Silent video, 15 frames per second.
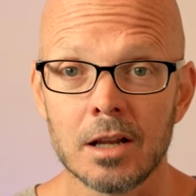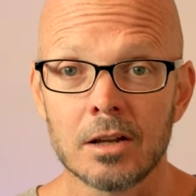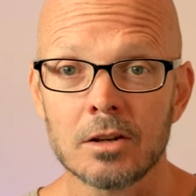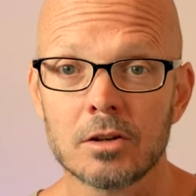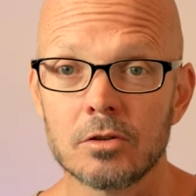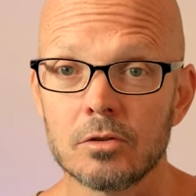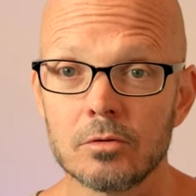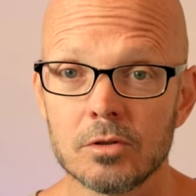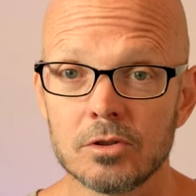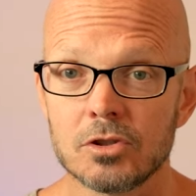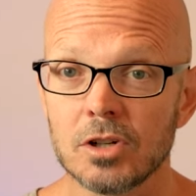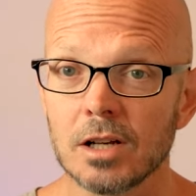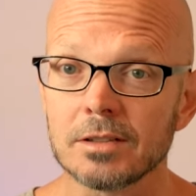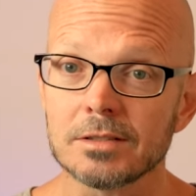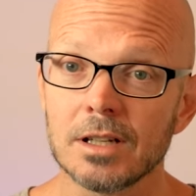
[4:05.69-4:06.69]
Can you
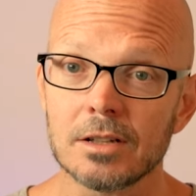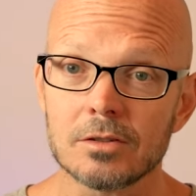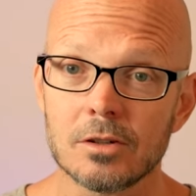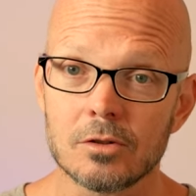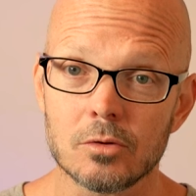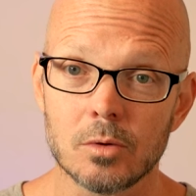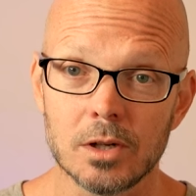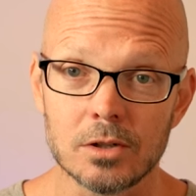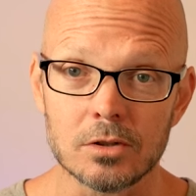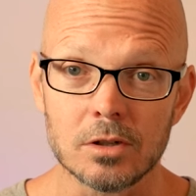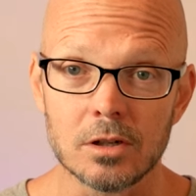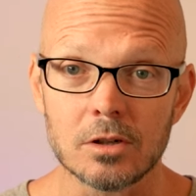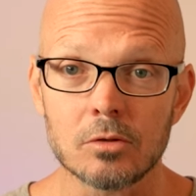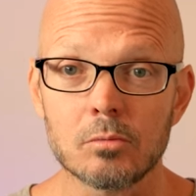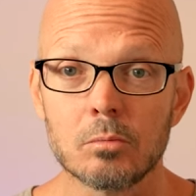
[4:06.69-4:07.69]
adjust that
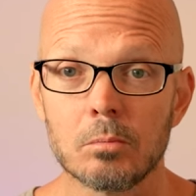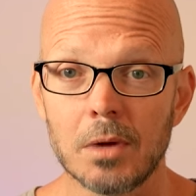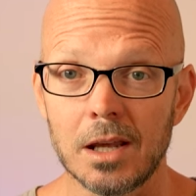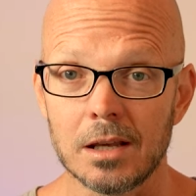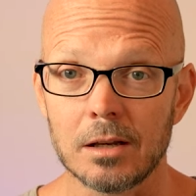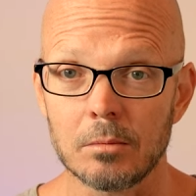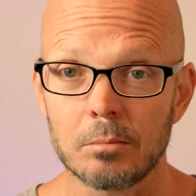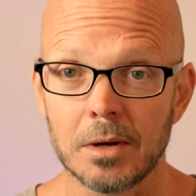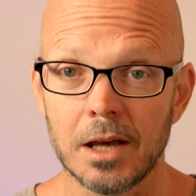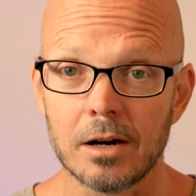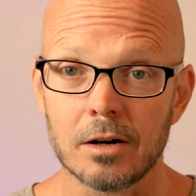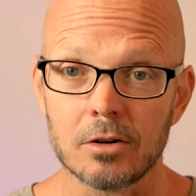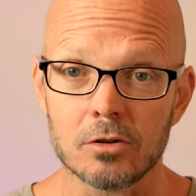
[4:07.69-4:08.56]
situation to make it better?